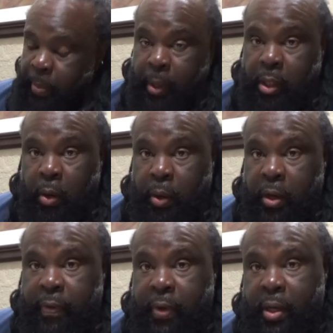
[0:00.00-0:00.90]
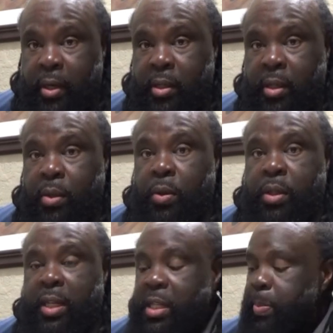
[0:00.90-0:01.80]
But the only difference is you can
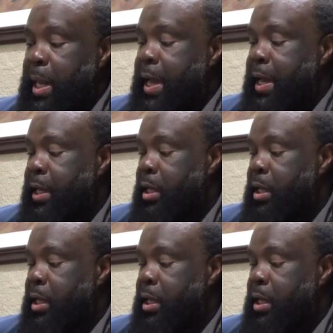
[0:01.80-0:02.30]
see it's black.